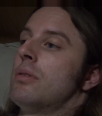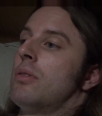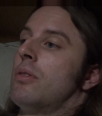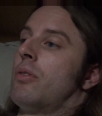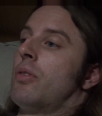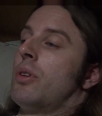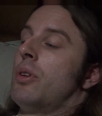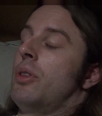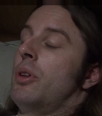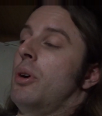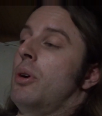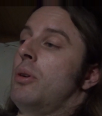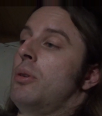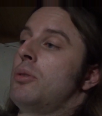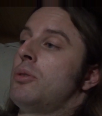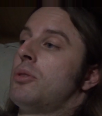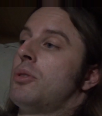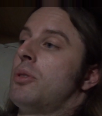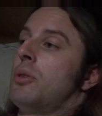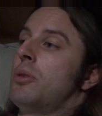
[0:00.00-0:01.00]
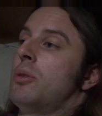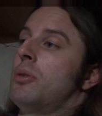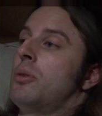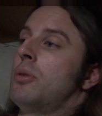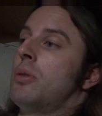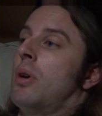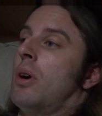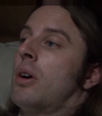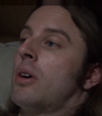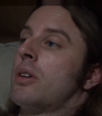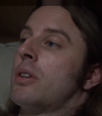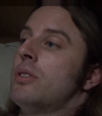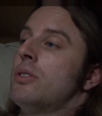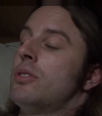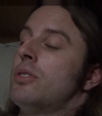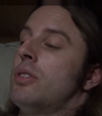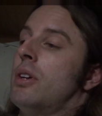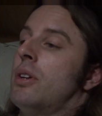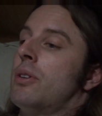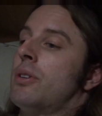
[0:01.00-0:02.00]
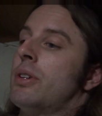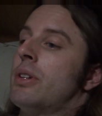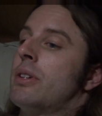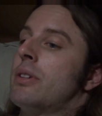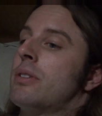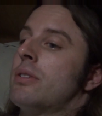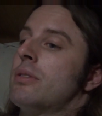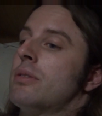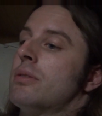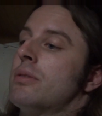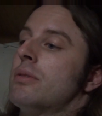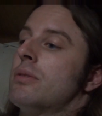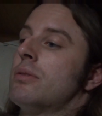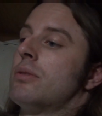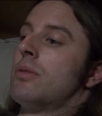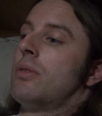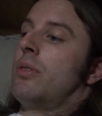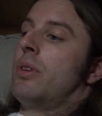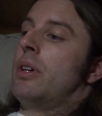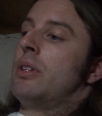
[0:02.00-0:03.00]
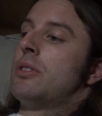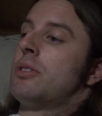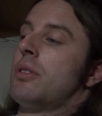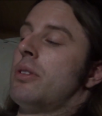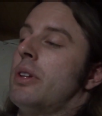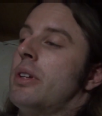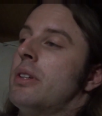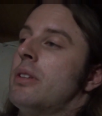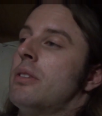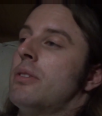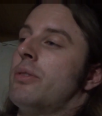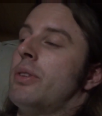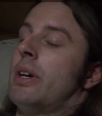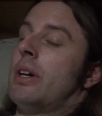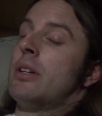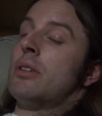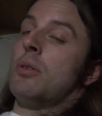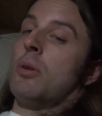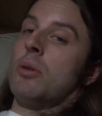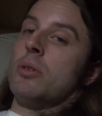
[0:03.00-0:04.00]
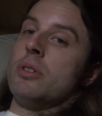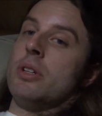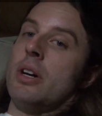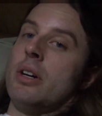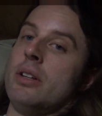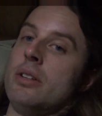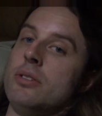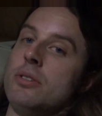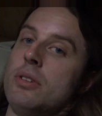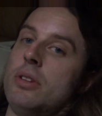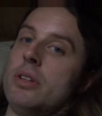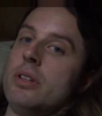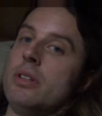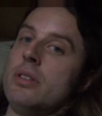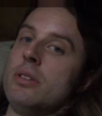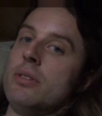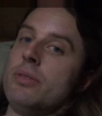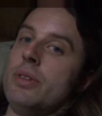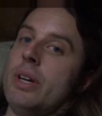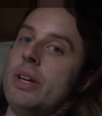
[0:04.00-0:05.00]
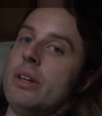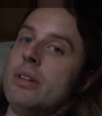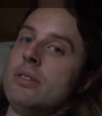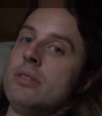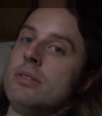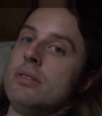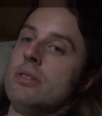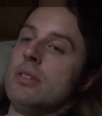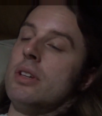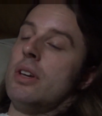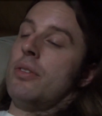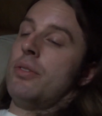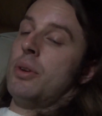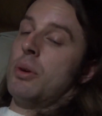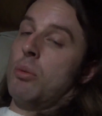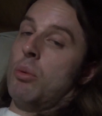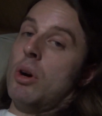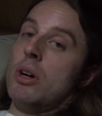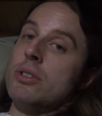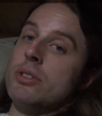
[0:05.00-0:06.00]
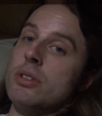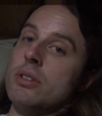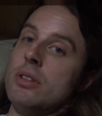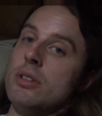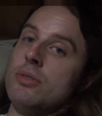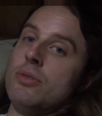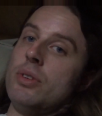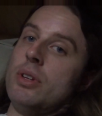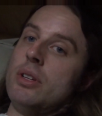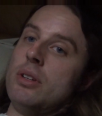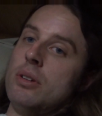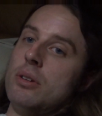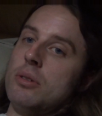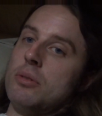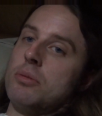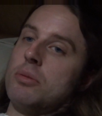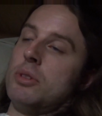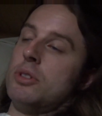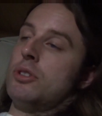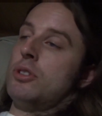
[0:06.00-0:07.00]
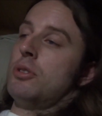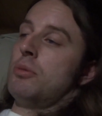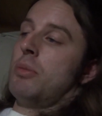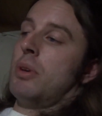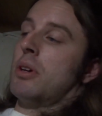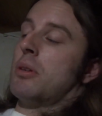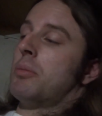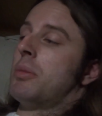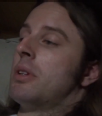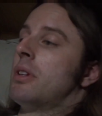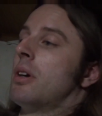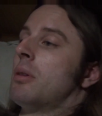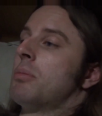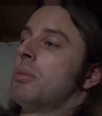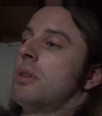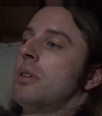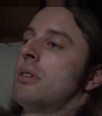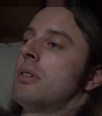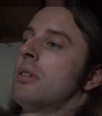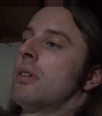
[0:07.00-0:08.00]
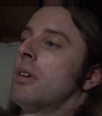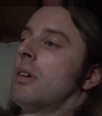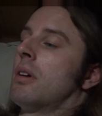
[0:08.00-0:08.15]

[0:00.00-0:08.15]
for those who are considering insulating their van or not insulating their van, if you're watching this video, which you may or may not be,